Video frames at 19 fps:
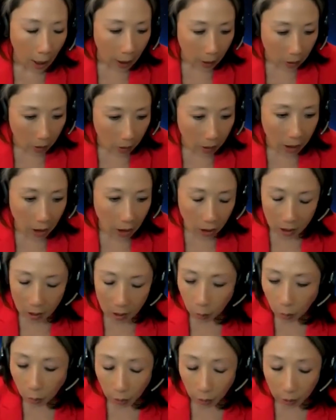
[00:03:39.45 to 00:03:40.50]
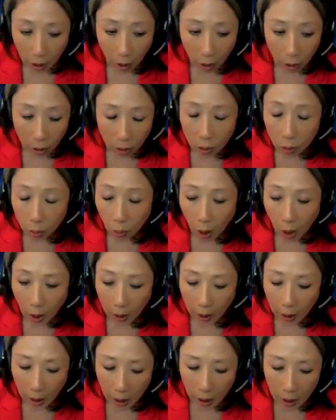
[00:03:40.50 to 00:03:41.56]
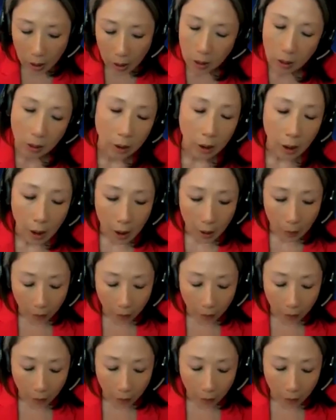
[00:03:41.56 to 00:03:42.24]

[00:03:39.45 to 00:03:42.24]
And so the agencies worked really hard to try and